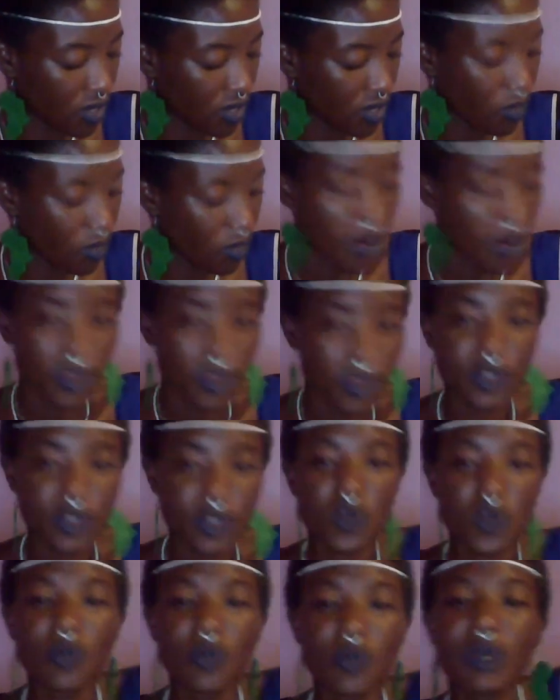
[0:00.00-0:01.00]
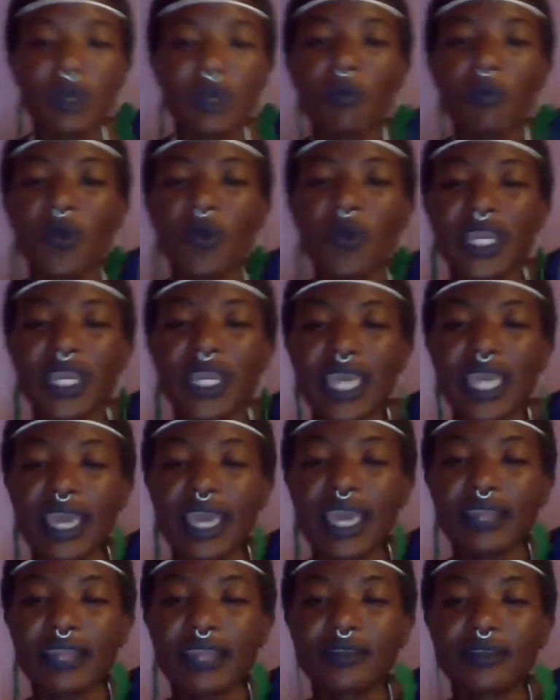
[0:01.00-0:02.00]
Rebirth. So you're being born
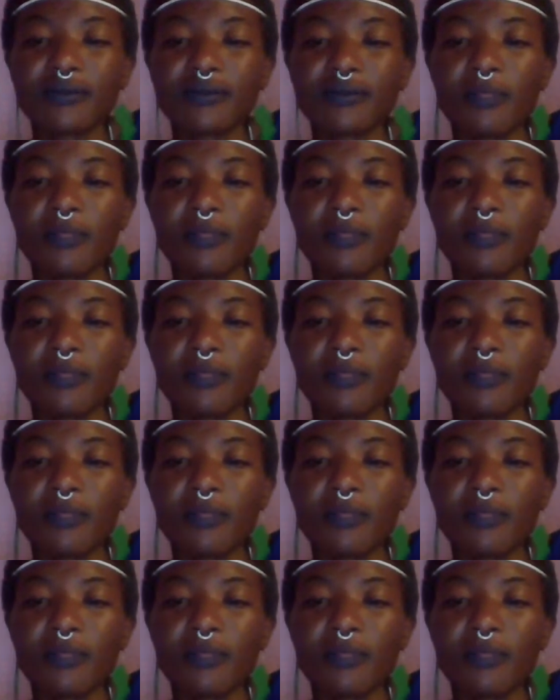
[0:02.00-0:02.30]
again.